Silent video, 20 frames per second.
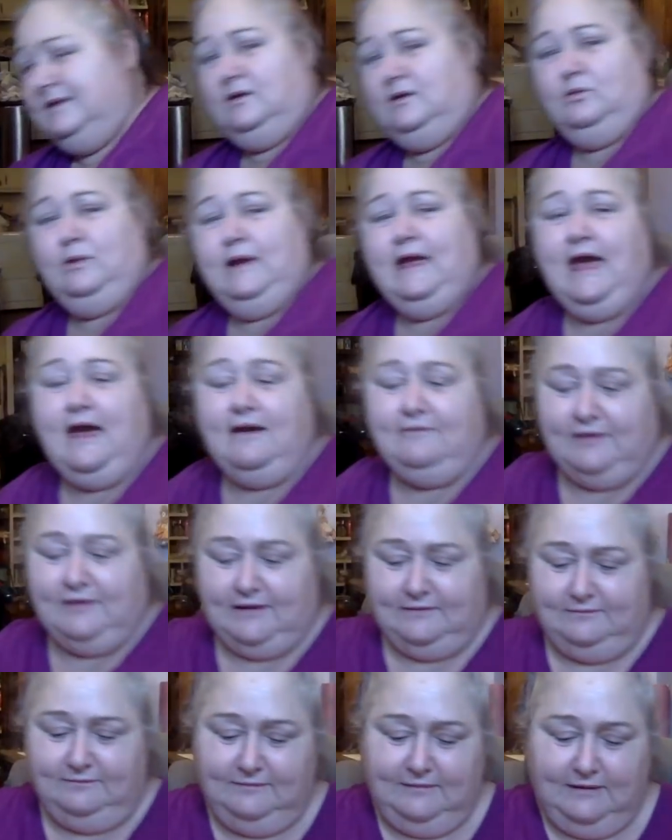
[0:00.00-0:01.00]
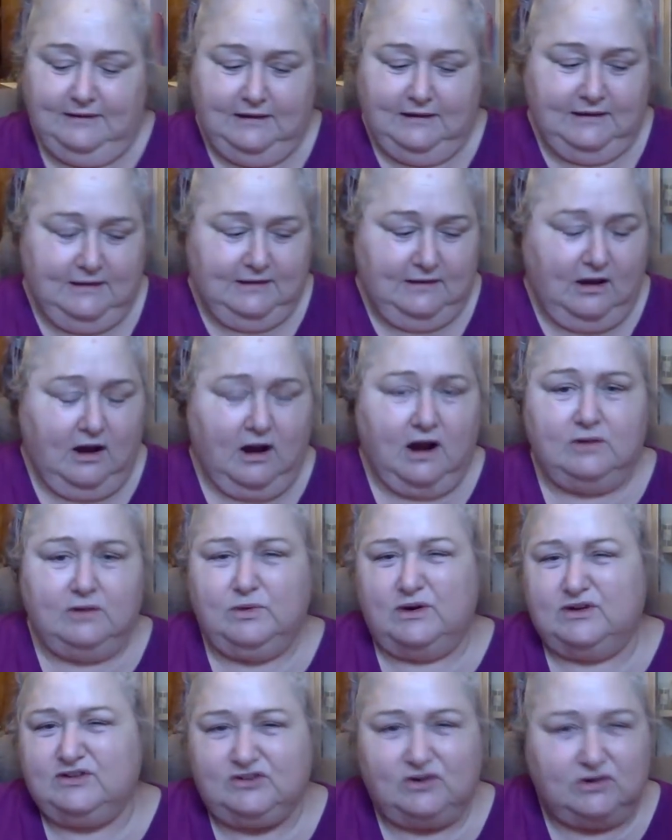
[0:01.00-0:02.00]
We have a
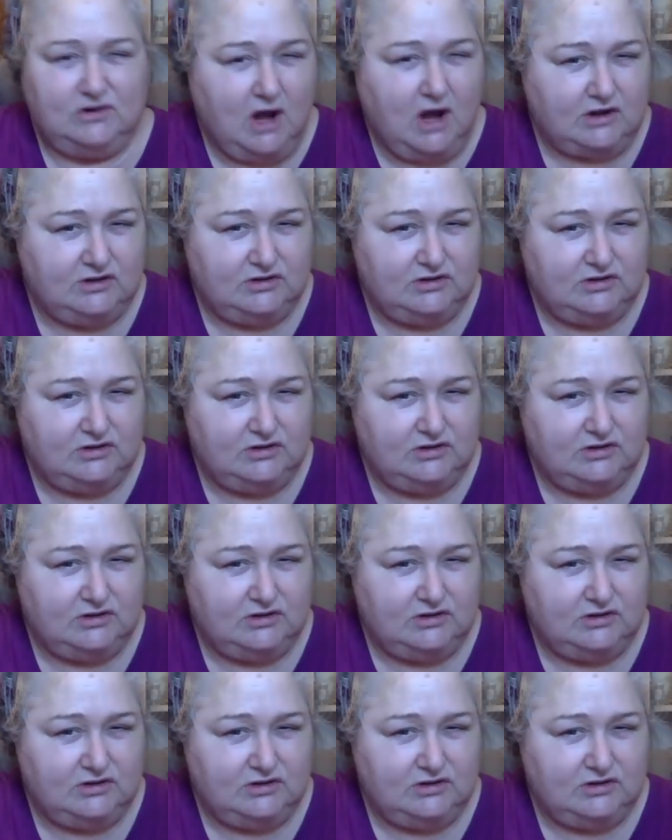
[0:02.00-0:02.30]
hardware store not